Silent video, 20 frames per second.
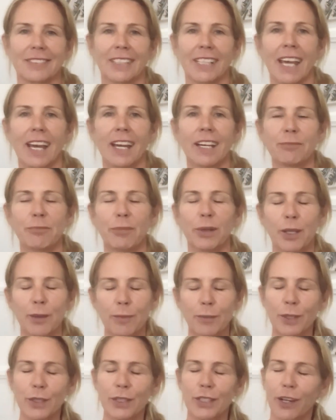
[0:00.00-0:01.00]
yeah, put the
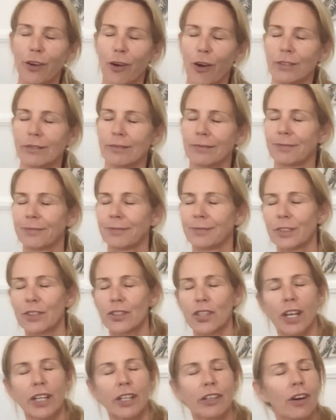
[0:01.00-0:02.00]
music on,
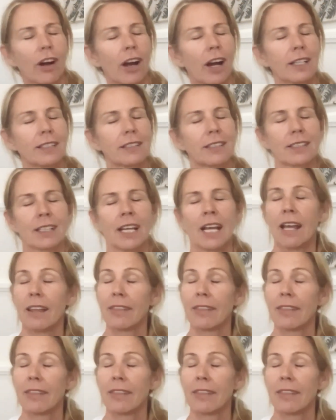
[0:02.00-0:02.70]
shut your eyes.